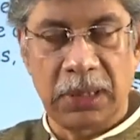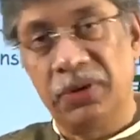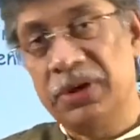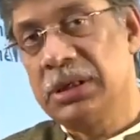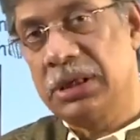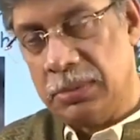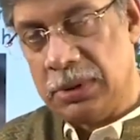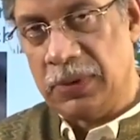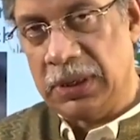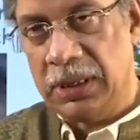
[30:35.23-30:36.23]
Reason
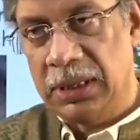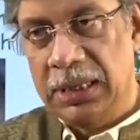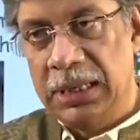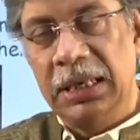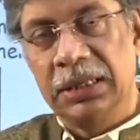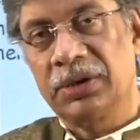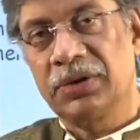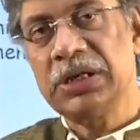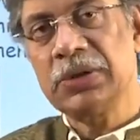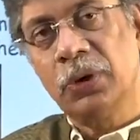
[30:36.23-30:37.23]
number one. The
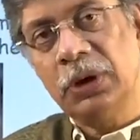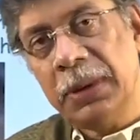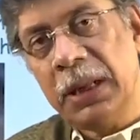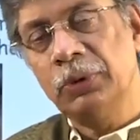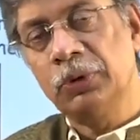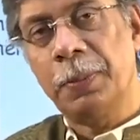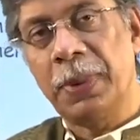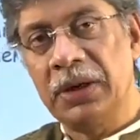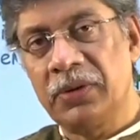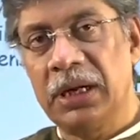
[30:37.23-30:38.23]
trees won't be able to
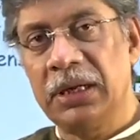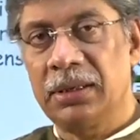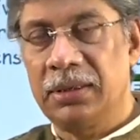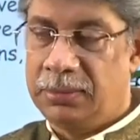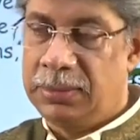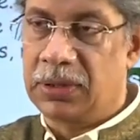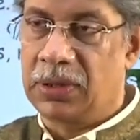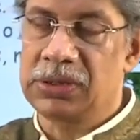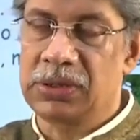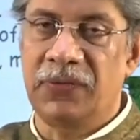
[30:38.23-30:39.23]
penetrate
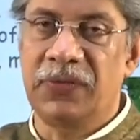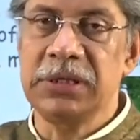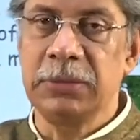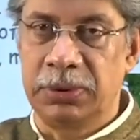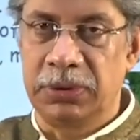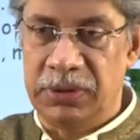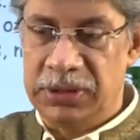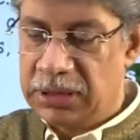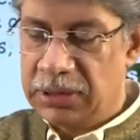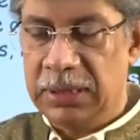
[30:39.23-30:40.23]
because of a simple
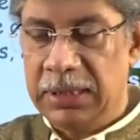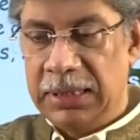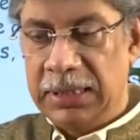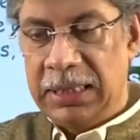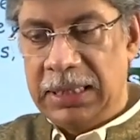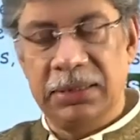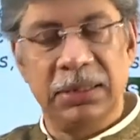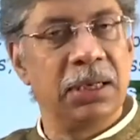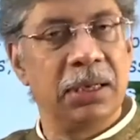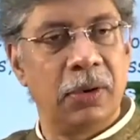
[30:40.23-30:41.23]
reason.
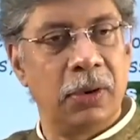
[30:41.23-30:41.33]
The